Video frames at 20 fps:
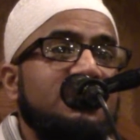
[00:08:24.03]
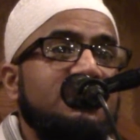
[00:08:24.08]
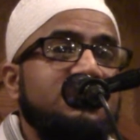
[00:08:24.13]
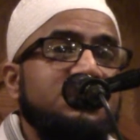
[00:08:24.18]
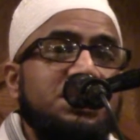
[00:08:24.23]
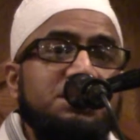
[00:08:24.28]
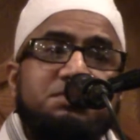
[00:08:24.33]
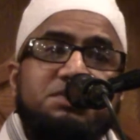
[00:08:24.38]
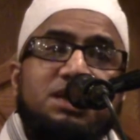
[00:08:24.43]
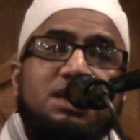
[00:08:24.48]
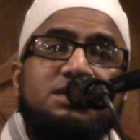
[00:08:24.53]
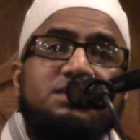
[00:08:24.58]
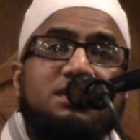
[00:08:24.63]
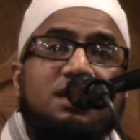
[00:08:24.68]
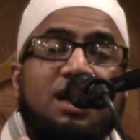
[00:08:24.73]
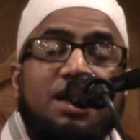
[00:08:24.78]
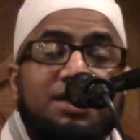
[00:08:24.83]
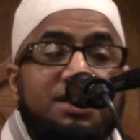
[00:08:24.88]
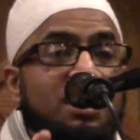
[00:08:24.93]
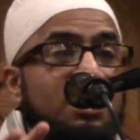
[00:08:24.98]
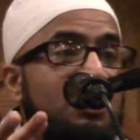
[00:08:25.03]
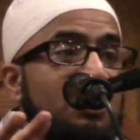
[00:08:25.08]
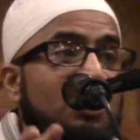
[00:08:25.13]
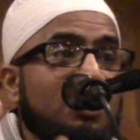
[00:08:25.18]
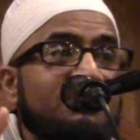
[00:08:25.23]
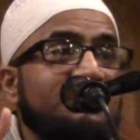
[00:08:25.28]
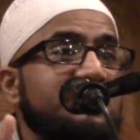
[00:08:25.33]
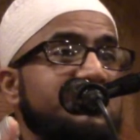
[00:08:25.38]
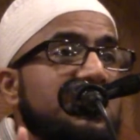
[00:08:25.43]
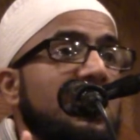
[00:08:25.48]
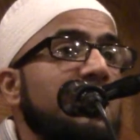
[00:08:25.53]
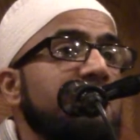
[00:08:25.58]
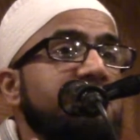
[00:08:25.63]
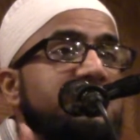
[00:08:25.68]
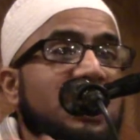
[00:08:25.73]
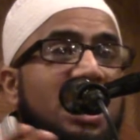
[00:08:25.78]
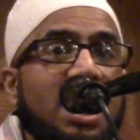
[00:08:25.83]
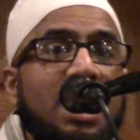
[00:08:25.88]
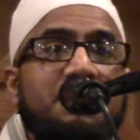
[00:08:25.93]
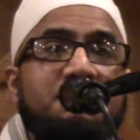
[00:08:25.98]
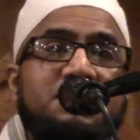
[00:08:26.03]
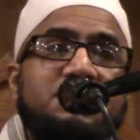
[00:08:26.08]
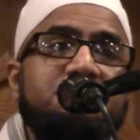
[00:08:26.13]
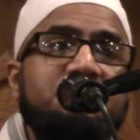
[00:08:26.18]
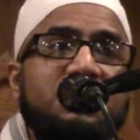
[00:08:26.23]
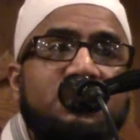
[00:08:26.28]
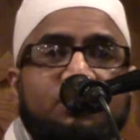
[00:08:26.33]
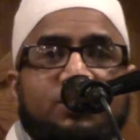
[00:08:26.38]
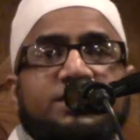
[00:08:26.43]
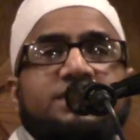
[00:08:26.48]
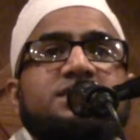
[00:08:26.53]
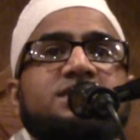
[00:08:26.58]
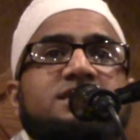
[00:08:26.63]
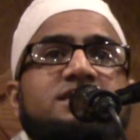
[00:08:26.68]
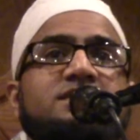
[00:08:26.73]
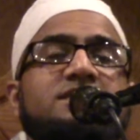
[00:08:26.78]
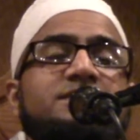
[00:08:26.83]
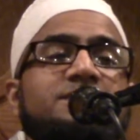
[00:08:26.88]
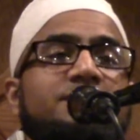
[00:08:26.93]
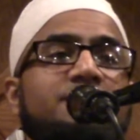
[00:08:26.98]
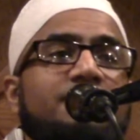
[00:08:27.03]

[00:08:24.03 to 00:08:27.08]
Sometimes, and a lot of the time is being wasted.